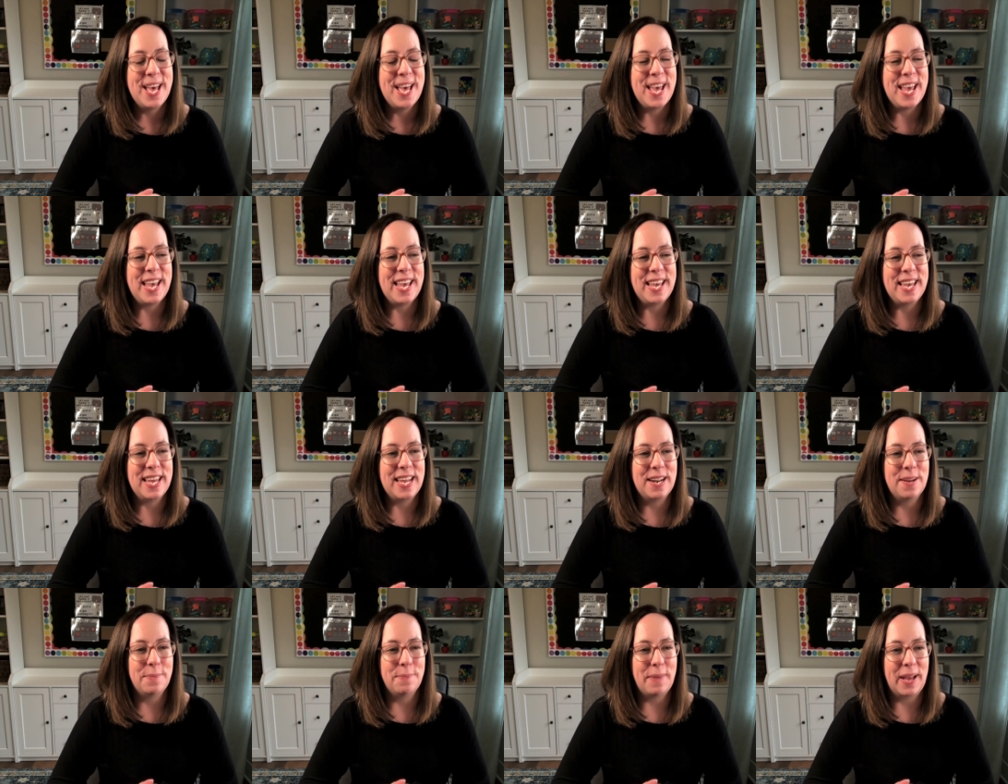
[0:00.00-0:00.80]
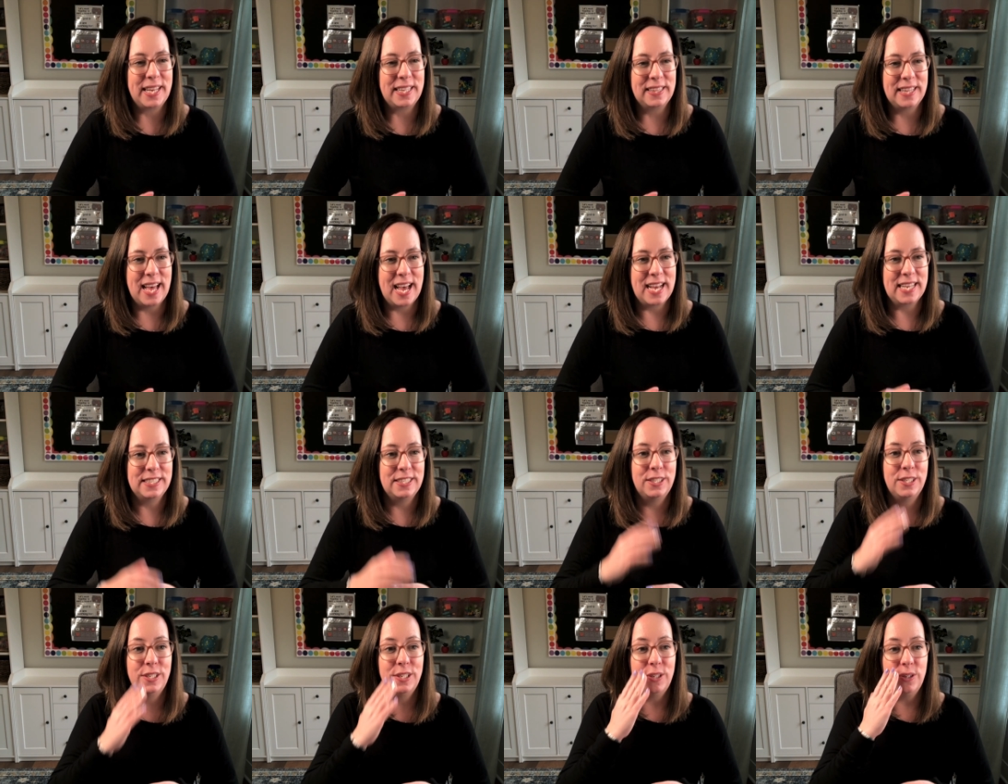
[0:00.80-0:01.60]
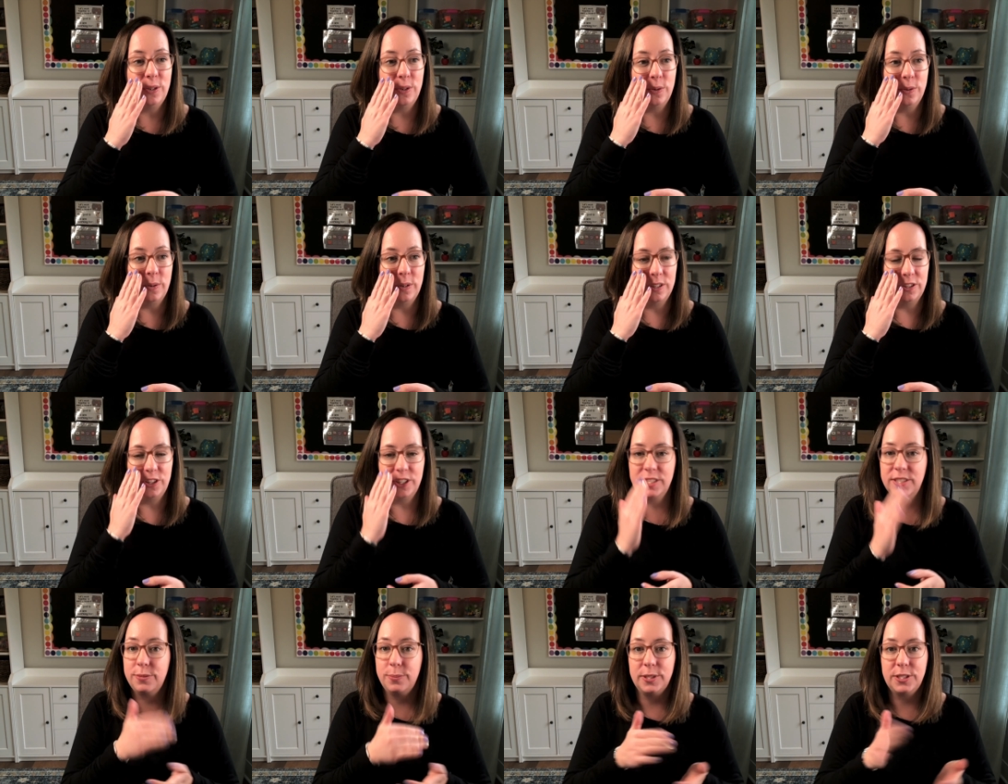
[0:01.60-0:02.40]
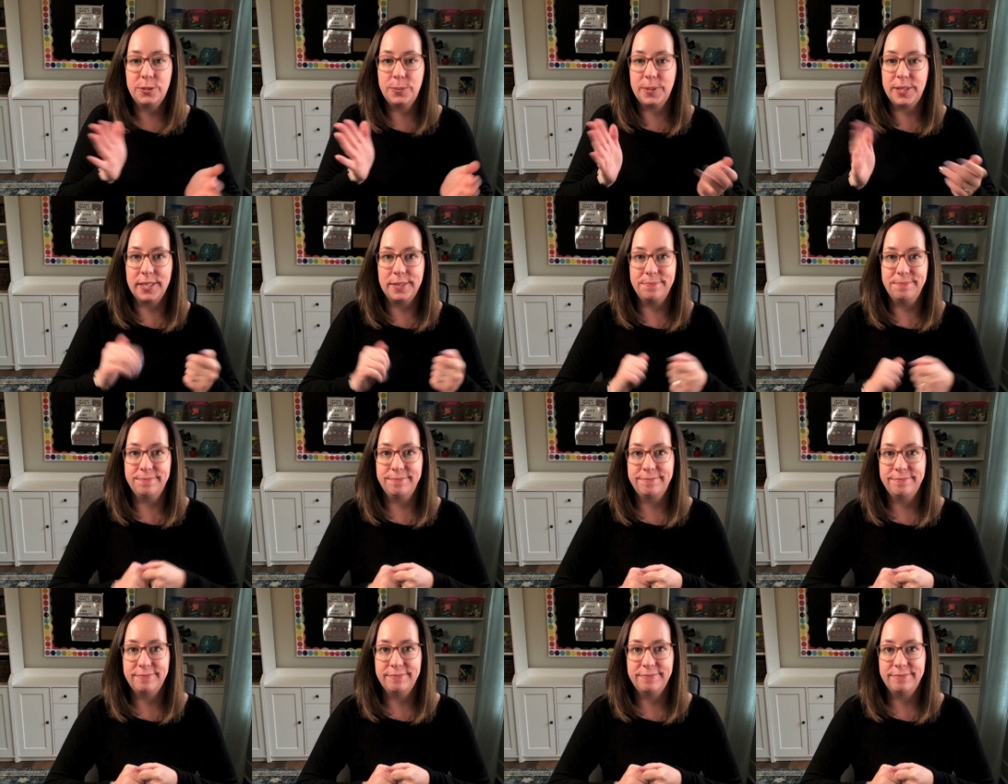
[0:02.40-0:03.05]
in my class who just switched with him.